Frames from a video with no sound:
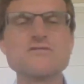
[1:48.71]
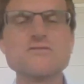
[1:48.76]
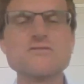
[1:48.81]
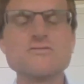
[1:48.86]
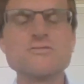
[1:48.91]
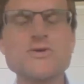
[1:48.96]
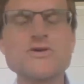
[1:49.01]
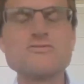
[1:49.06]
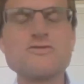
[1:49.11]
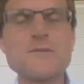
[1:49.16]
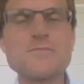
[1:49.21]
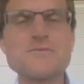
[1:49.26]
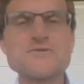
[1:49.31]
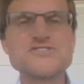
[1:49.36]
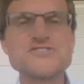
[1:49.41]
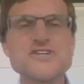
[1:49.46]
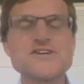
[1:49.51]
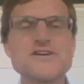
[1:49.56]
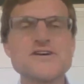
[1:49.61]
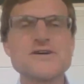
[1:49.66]
We
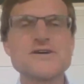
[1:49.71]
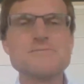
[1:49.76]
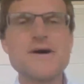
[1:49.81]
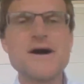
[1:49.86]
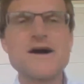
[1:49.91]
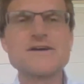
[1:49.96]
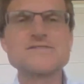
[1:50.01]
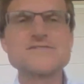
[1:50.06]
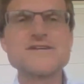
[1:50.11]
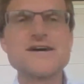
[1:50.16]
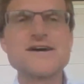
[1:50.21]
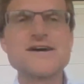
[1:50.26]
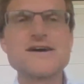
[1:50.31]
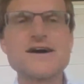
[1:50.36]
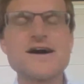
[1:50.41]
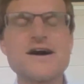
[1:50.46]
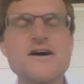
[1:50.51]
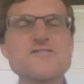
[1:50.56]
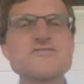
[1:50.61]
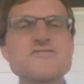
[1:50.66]
represent about
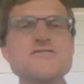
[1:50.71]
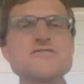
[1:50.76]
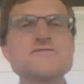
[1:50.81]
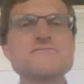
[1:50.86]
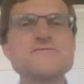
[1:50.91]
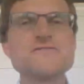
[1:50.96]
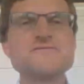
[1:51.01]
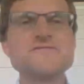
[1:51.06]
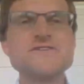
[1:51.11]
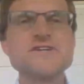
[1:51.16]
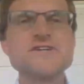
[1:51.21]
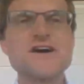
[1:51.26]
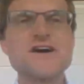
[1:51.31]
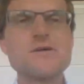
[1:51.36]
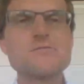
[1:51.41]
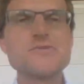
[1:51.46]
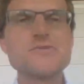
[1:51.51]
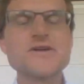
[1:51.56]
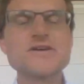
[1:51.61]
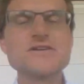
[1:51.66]
150
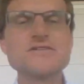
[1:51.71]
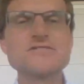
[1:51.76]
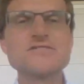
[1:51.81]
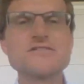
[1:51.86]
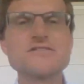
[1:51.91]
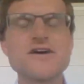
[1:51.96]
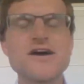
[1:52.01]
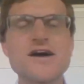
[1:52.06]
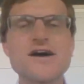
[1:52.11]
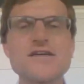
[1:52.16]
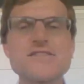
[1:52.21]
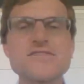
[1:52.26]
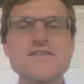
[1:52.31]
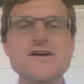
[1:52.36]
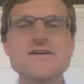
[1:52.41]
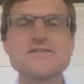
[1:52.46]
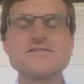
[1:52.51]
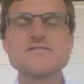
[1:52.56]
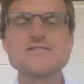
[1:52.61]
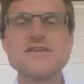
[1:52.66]
companies
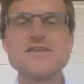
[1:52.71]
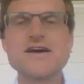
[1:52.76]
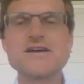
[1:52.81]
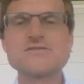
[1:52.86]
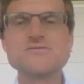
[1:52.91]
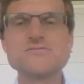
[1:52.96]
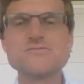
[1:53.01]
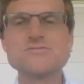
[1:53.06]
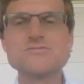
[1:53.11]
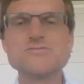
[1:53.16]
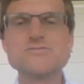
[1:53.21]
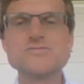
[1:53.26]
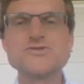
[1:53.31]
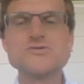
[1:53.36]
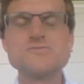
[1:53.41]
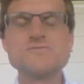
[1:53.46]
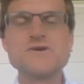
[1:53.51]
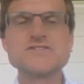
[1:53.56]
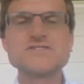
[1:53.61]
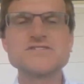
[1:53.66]
that do
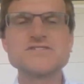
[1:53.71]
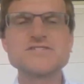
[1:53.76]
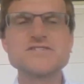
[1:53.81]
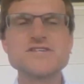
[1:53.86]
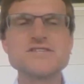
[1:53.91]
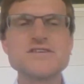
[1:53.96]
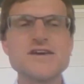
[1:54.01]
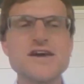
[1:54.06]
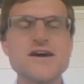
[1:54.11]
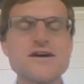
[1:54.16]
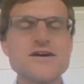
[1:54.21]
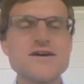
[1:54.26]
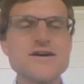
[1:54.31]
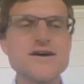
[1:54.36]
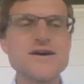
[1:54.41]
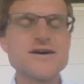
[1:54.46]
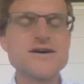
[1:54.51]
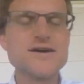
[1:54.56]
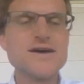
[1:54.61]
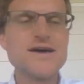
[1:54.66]
business in the
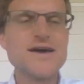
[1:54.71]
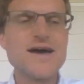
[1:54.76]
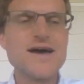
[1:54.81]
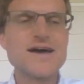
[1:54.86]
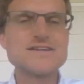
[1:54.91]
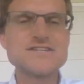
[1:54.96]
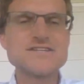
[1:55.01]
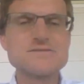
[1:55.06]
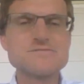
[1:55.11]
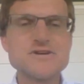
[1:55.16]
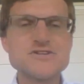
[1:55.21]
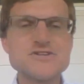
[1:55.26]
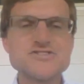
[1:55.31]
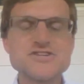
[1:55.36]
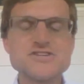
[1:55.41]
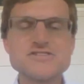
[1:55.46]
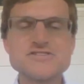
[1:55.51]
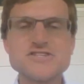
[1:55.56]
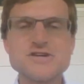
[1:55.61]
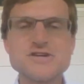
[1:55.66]
area. As I
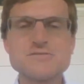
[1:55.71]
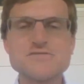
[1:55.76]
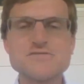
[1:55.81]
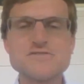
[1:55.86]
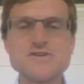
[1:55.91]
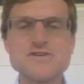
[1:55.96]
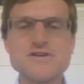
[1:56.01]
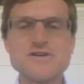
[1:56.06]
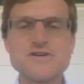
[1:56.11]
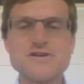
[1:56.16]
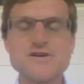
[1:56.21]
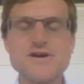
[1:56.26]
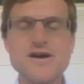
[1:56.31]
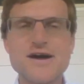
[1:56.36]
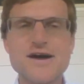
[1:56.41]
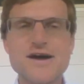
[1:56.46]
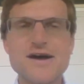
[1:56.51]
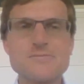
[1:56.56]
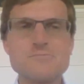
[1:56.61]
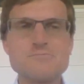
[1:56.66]
mentioned, some of your
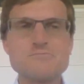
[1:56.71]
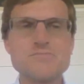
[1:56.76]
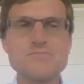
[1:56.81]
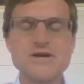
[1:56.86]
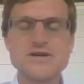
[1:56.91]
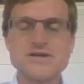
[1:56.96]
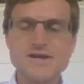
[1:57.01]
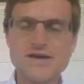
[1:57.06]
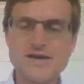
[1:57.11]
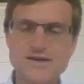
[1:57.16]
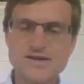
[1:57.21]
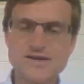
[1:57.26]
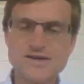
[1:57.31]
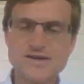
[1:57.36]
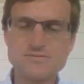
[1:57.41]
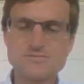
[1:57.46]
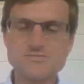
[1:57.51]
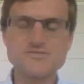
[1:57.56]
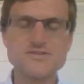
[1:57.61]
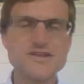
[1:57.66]
big
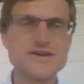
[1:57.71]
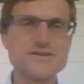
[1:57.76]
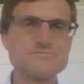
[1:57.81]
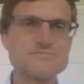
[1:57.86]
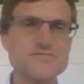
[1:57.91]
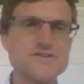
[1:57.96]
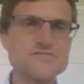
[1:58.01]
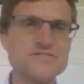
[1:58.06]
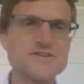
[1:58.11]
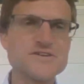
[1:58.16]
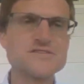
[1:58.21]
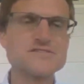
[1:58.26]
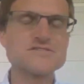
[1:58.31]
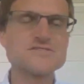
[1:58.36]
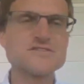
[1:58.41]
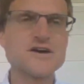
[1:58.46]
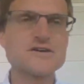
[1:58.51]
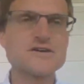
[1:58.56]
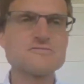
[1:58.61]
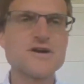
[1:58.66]
names like Vivint,
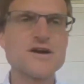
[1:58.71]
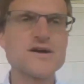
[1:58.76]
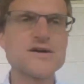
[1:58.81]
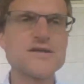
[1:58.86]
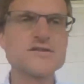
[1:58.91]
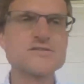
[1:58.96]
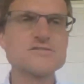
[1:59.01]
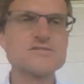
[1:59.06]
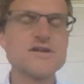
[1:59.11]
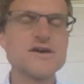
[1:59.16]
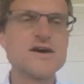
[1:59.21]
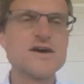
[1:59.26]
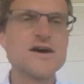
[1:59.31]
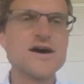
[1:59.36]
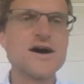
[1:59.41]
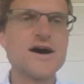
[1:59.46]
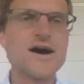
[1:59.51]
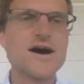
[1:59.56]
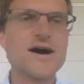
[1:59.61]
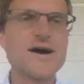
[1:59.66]
Sunrun,
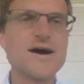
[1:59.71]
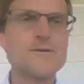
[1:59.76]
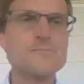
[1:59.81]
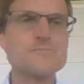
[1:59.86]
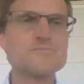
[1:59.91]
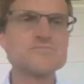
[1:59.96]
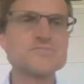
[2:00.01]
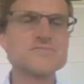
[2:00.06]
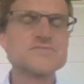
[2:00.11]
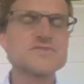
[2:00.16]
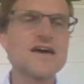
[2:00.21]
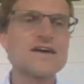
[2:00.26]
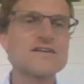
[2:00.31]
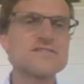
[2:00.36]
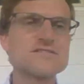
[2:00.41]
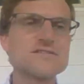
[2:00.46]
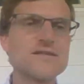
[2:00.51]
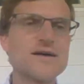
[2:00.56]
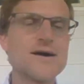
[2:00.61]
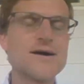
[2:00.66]

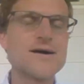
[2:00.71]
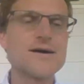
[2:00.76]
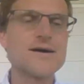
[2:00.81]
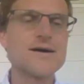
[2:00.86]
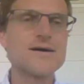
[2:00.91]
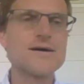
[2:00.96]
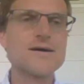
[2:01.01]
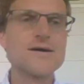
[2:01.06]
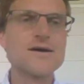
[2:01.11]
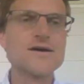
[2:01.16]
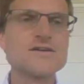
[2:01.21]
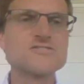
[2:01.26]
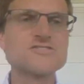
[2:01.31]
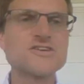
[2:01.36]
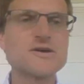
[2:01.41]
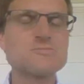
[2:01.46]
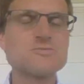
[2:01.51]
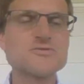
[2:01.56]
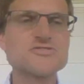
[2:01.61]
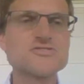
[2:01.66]
Tesla,
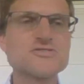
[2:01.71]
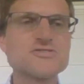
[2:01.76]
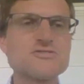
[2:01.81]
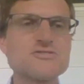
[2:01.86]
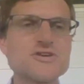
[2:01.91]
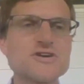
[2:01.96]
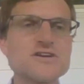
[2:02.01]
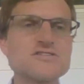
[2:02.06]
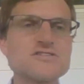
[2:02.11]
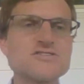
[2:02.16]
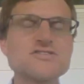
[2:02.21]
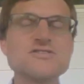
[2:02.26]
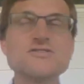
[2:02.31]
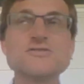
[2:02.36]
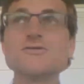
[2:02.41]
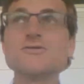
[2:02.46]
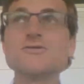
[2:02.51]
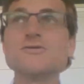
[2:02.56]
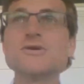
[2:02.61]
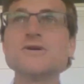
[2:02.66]
Cypress Creek,
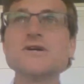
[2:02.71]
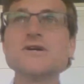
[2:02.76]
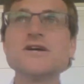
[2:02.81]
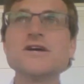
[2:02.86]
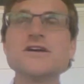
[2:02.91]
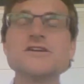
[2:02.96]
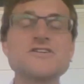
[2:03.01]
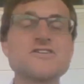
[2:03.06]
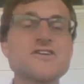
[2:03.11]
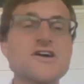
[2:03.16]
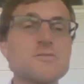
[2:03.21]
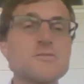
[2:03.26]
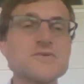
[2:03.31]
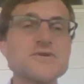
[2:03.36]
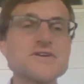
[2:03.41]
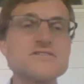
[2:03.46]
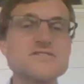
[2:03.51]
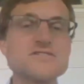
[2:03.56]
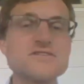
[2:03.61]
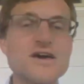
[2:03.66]
to your
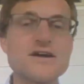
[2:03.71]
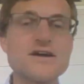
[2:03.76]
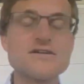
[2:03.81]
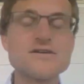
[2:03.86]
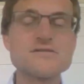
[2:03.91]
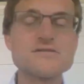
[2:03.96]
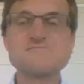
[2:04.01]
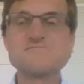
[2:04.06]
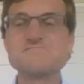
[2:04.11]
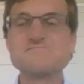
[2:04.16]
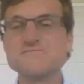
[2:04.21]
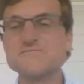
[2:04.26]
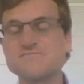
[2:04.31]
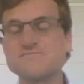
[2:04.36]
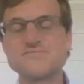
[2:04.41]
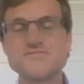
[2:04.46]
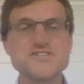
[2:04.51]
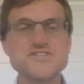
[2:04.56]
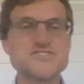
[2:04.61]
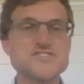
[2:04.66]
companies that are
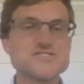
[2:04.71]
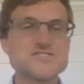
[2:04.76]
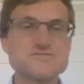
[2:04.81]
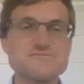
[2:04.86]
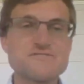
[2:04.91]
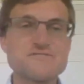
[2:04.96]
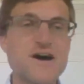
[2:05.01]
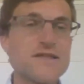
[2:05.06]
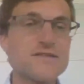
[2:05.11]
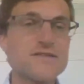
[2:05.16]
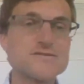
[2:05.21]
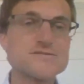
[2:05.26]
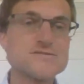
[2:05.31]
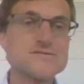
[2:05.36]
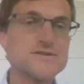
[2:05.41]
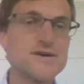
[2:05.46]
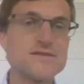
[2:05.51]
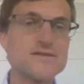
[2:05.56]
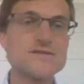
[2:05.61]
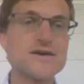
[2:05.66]
such as a father and
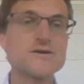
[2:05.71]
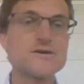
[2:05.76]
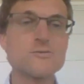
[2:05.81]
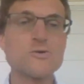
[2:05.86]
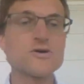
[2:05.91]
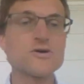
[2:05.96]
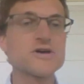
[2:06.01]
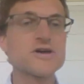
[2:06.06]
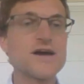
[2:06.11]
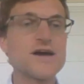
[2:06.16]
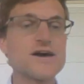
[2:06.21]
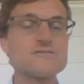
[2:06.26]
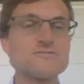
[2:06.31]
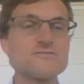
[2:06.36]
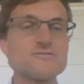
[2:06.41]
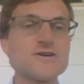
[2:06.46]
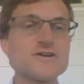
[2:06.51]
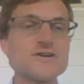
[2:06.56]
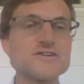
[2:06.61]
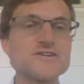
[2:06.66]
son that are working out of
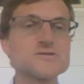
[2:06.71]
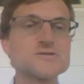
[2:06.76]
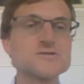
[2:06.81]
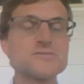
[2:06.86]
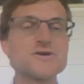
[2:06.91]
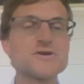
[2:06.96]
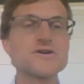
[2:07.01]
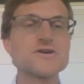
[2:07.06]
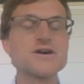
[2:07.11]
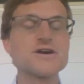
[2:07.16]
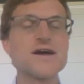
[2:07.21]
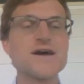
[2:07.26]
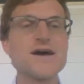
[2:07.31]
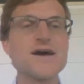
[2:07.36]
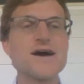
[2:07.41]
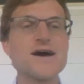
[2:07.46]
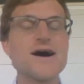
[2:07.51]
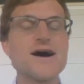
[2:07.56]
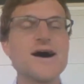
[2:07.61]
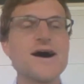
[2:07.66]
Fredericksburg.
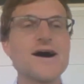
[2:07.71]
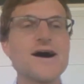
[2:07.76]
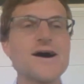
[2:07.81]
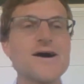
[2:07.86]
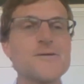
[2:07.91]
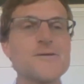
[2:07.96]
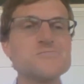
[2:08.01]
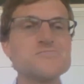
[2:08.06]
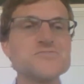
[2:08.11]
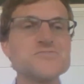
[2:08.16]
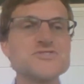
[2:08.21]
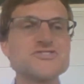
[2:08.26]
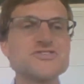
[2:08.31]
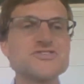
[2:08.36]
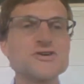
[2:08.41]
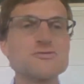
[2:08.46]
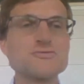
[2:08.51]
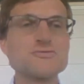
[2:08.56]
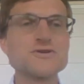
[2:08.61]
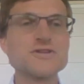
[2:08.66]

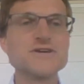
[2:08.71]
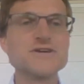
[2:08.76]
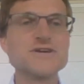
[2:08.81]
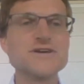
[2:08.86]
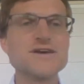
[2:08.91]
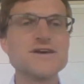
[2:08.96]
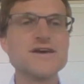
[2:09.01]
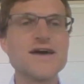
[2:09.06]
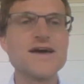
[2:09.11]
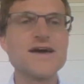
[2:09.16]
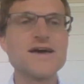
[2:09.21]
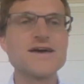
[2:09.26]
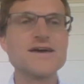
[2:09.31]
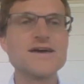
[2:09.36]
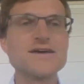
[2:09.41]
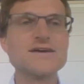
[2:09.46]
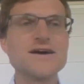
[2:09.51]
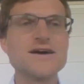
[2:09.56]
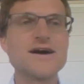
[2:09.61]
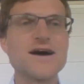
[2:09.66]
So really
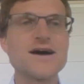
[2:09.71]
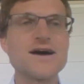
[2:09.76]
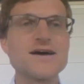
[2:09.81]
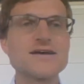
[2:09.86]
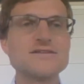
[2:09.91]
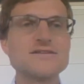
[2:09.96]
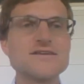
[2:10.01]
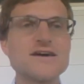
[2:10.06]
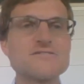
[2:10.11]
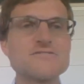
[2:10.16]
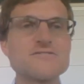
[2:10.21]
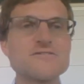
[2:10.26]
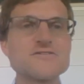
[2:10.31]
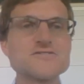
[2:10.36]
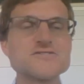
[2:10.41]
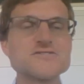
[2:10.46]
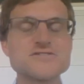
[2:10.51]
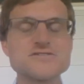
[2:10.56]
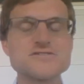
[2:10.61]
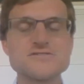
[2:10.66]
a
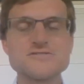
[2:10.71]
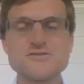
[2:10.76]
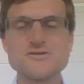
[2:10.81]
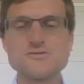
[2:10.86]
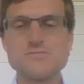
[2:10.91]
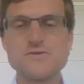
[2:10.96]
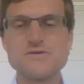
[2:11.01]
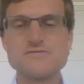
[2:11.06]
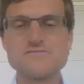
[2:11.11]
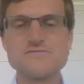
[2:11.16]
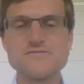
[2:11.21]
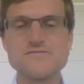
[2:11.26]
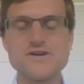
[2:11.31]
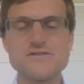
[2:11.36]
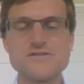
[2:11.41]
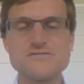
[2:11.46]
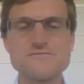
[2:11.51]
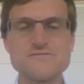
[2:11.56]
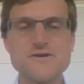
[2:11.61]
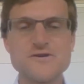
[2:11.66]
diverse group
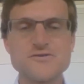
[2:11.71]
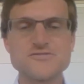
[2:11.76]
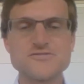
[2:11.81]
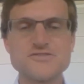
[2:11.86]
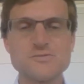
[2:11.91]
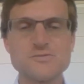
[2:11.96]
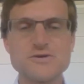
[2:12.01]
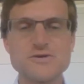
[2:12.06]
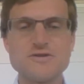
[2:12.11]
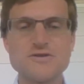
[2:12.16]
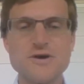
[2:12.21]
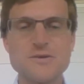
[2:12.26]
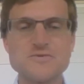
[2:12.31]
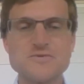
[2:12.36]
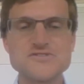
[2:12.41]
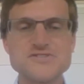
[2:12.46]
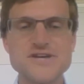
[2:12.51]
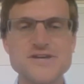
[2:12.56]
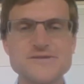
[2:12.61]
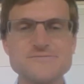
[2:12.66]
of folks that we
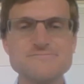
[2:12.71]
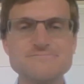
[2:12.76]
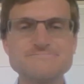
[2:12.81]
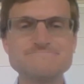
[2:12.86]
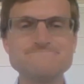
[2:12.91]
represent.